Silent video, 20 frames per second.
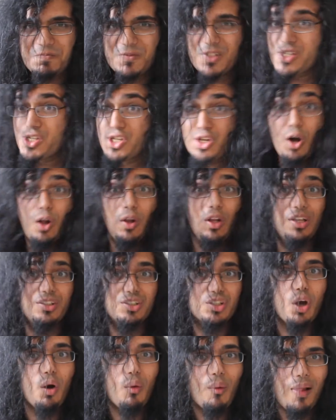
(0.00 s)
Sure, let's
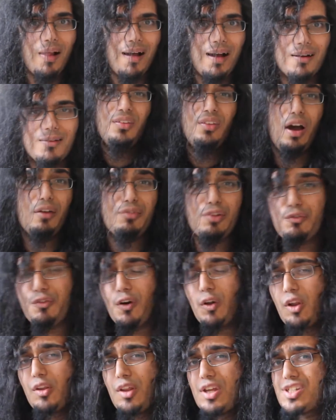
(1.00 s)
go with that. Now, if you
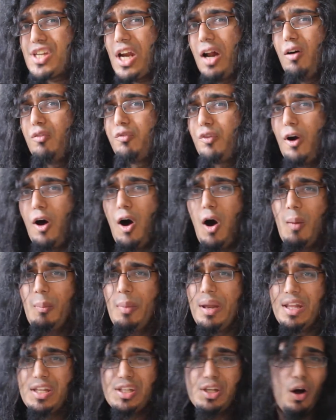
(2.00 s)
follow this channel for a hot
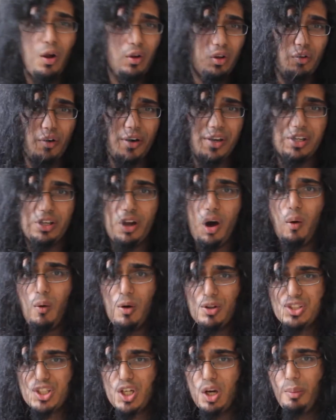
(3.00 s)
minute, you'll already know
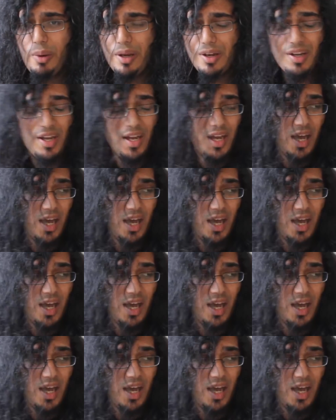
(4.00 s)
what's coming.